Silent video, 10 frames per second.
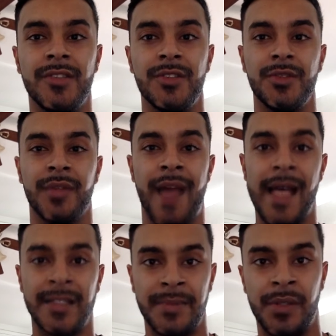to
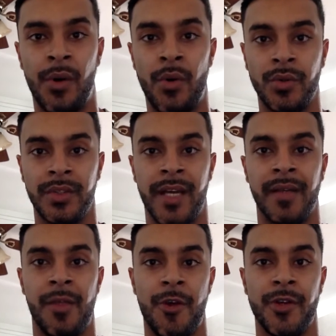last me the whole
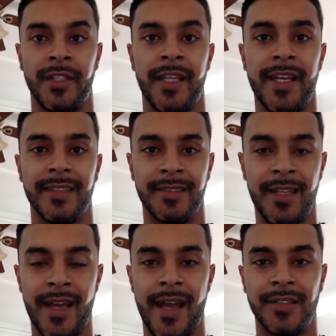entire 30 days.
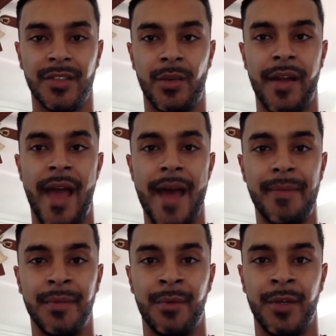And so what
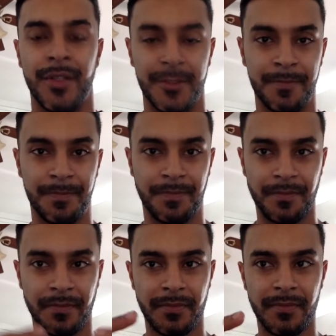happened was
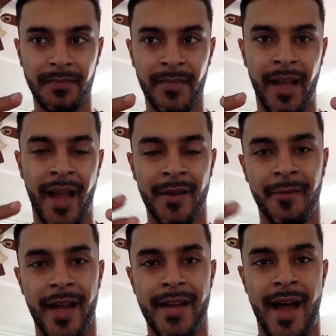I
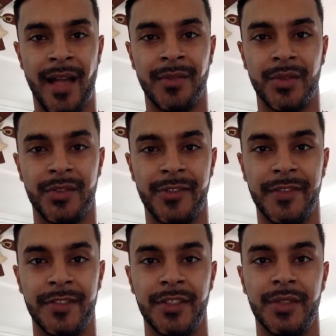ran out of those
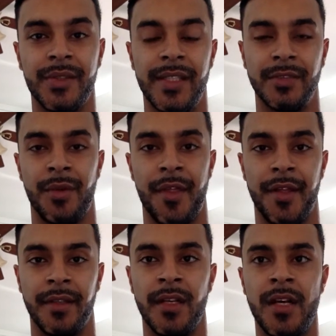50 units
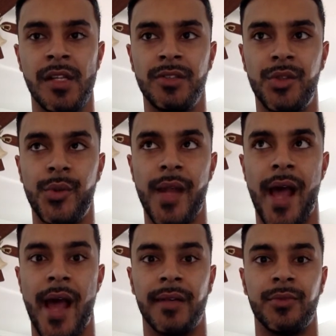within
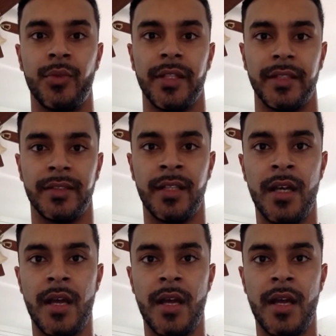2.5 weeks.